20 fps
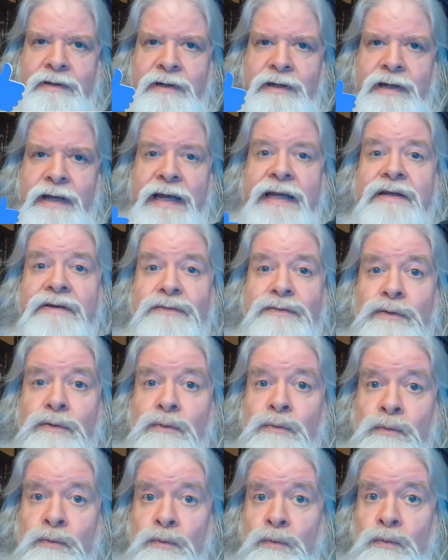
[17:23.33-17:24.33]
And if you
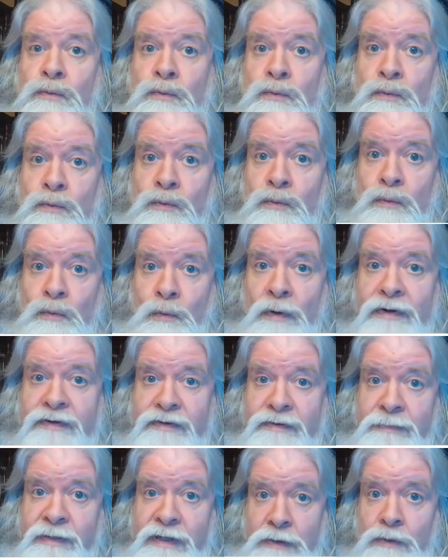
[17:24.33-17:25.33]
want to
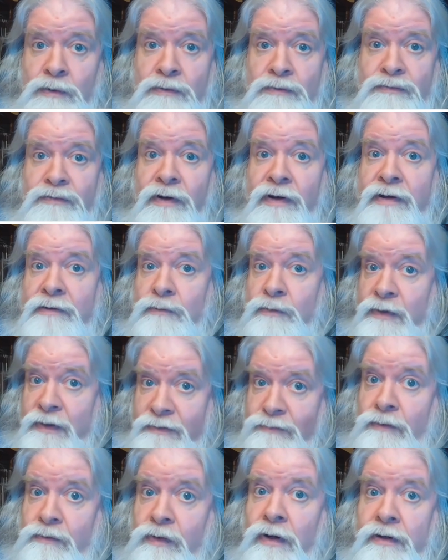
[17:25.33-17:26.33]
be notified whenever
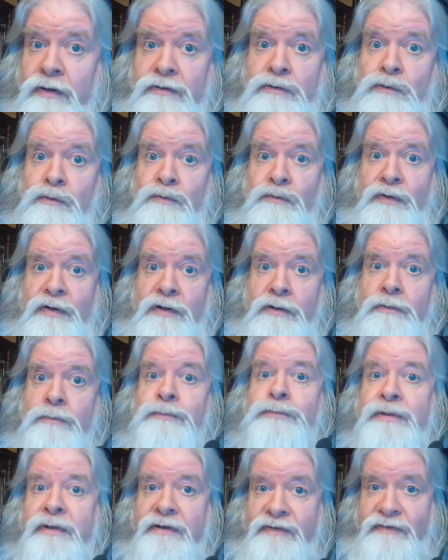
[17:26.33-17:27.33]
I've got a new video,
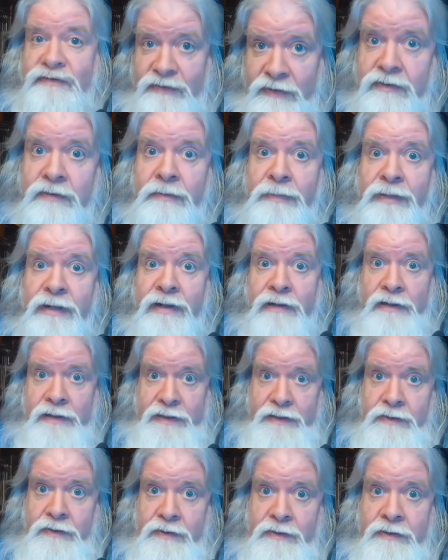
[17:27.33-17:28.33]
please hit the bell
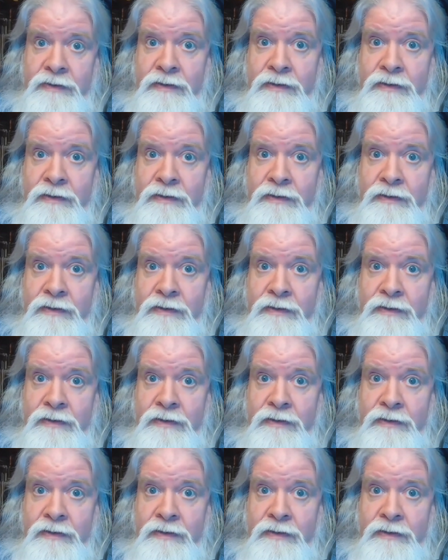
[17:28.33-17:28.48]
icon.